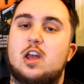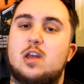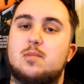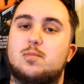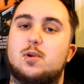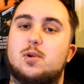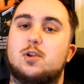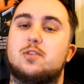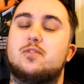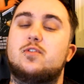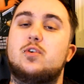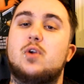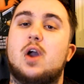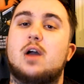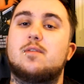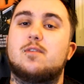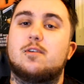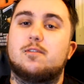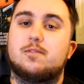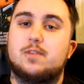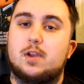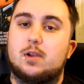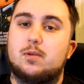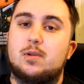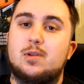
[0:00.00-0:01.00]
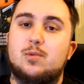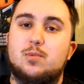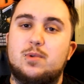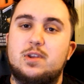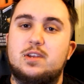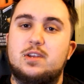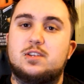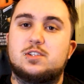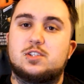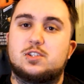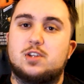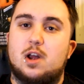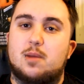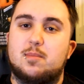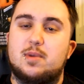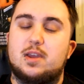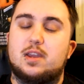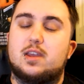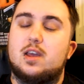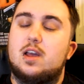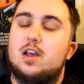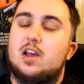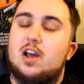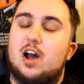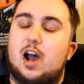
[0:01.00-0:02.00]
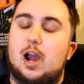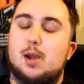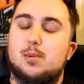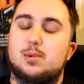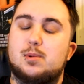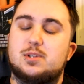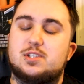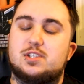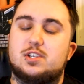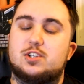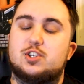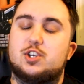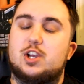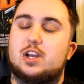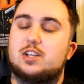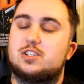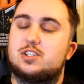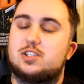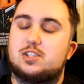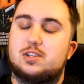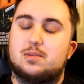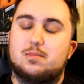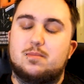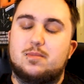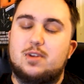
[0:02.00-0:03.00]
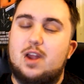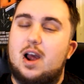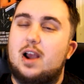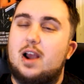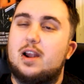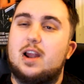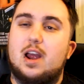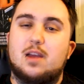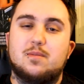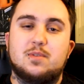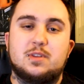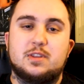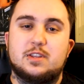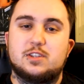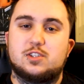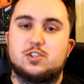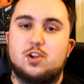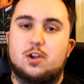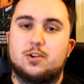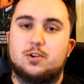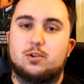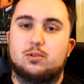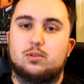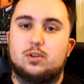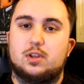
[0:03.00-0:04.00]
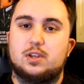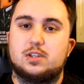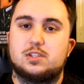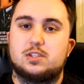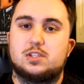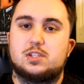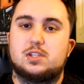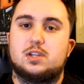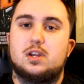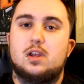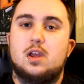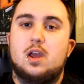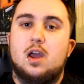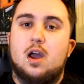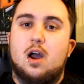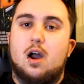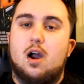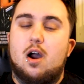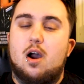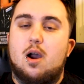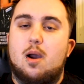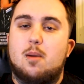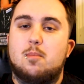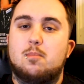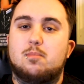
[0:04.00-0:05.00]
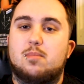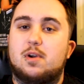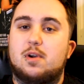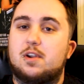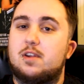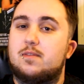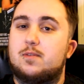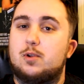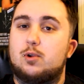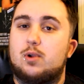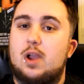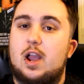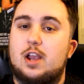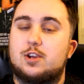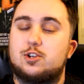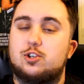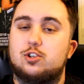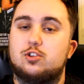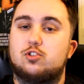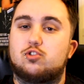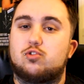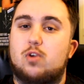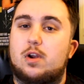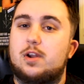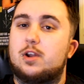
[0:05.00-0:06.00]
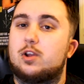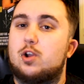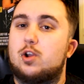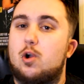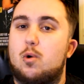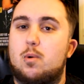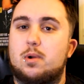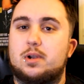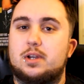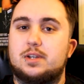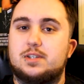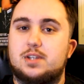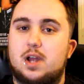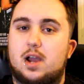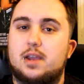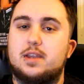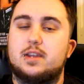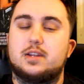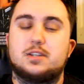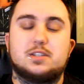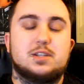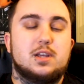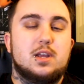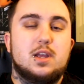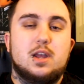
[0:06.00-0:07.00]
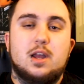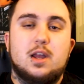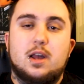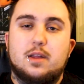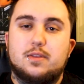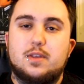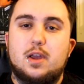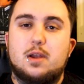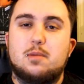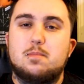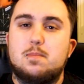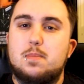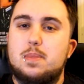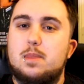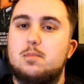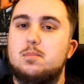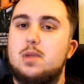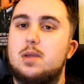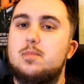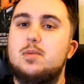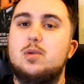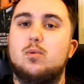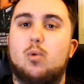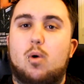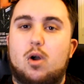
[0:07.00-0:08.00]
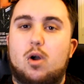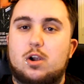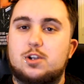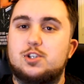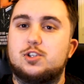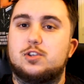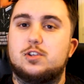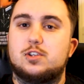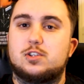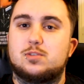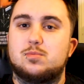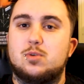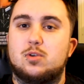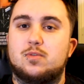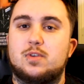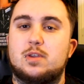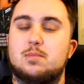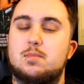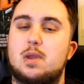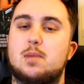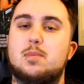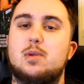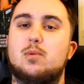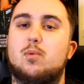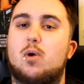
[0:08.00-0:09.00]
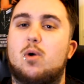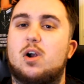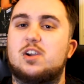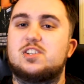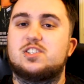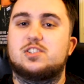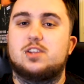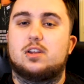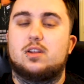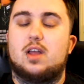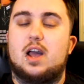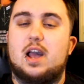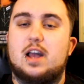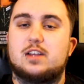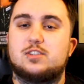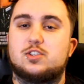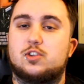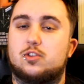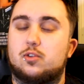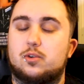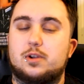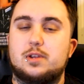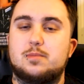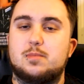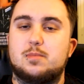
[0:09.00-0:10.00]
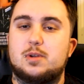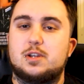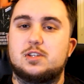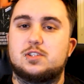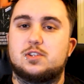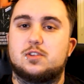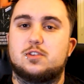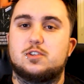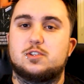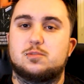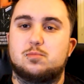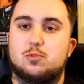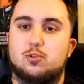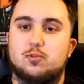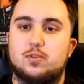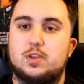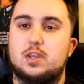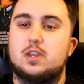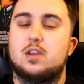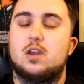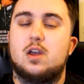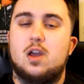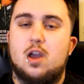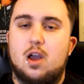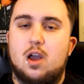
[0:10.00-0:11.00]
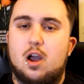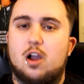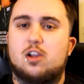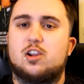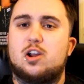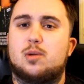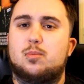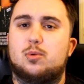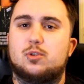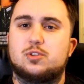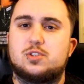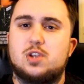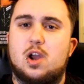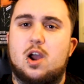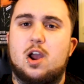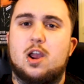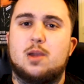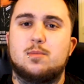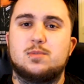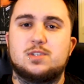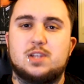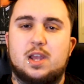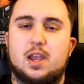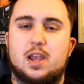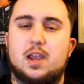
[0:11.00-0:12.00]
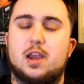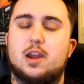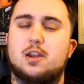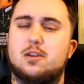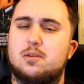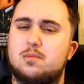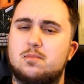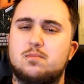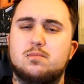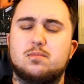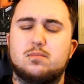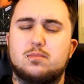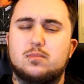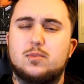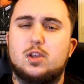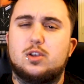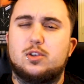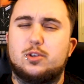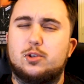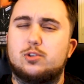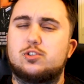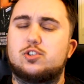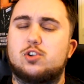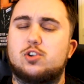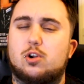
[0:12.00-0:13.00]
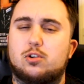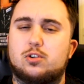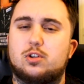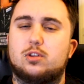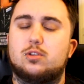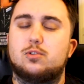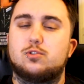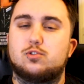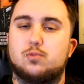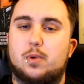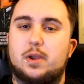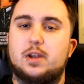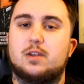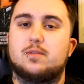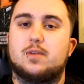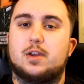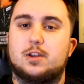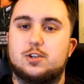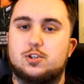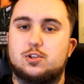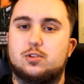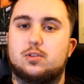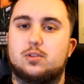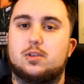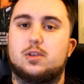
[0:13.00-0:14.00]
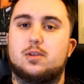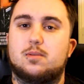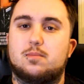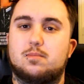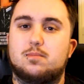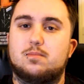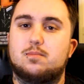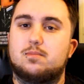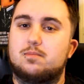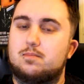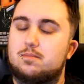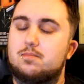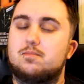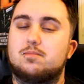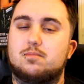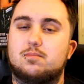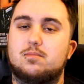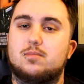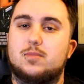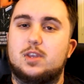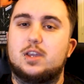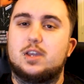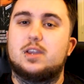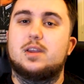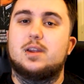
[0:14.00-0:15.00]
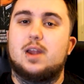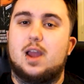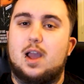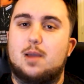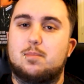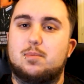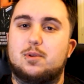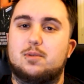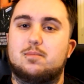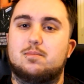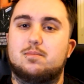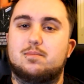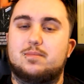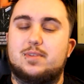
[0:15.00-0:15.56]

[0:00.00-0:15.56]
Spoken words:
but if you have a very weak stomach, I would suggest not having this on your list, but if you're actually trying to go on a diet, then maybe watch this movie. Maybe watch the last 30 minutes of this movie a couple times, and you'll start to lose weight eventually. It can happen.